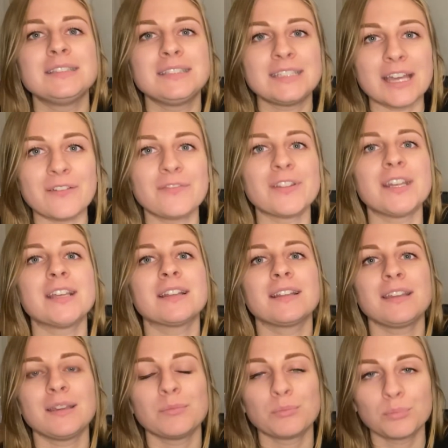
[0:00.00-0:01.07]

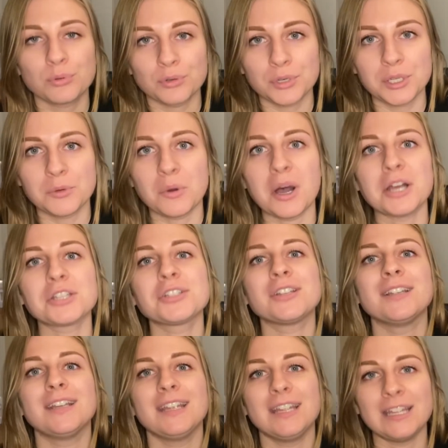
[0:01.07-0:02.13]
definitely pre-wash
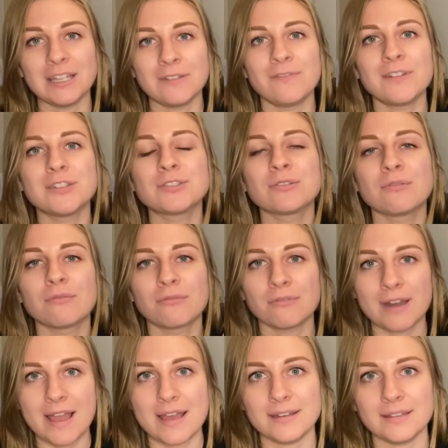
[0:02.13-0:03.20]
it if it's
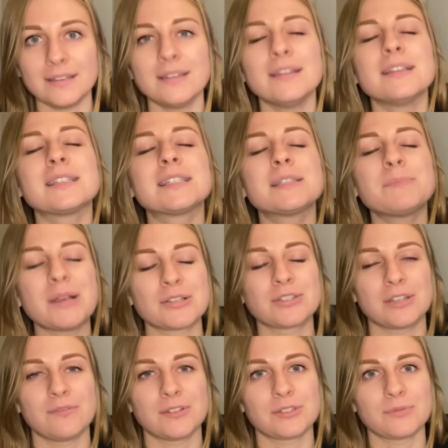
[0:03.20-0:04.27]
red, especially
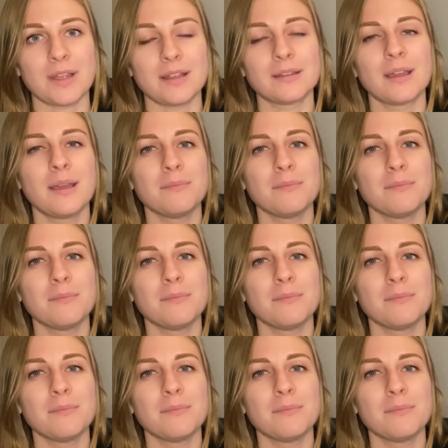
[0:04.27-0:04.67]
if it's red,